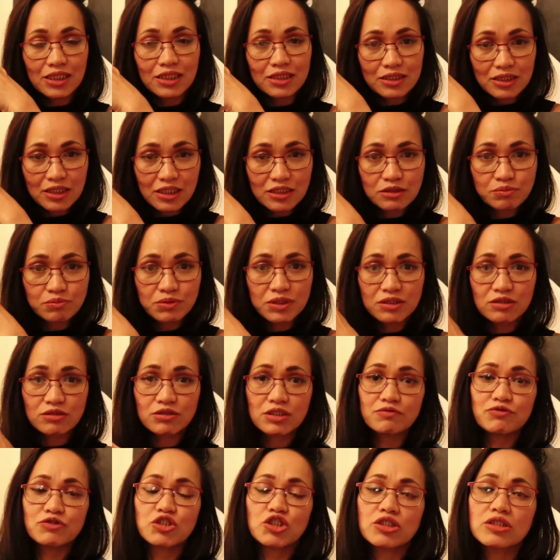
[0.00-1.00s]
in the
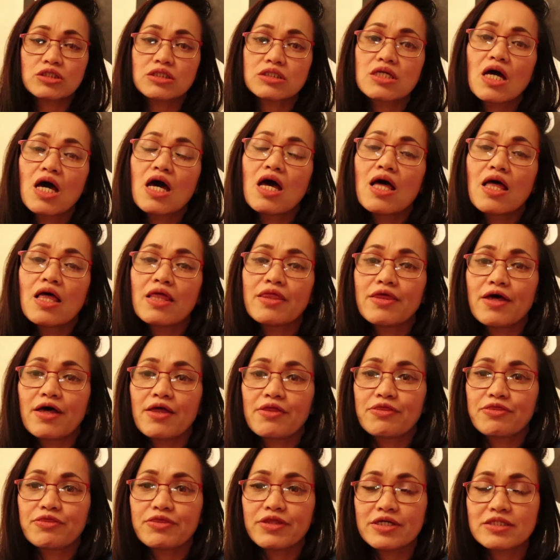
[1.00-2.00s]
prescriptions,
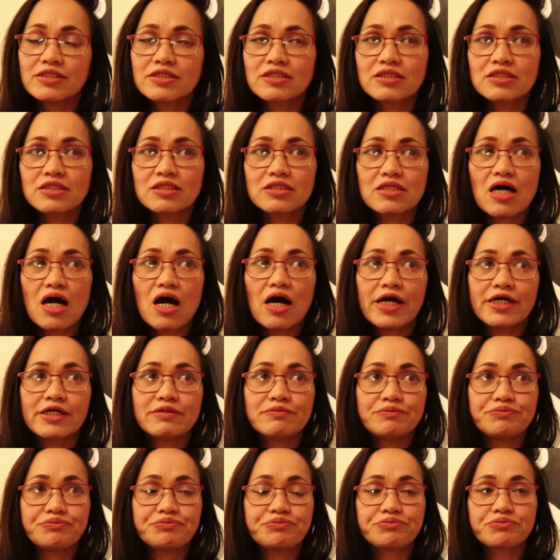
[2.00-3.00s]
that this
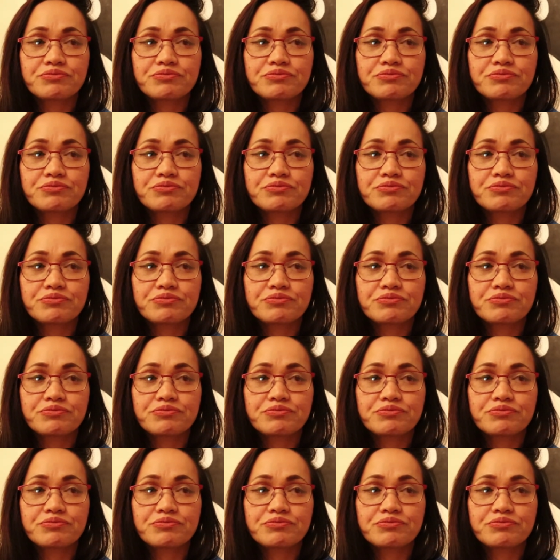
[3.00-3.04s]
design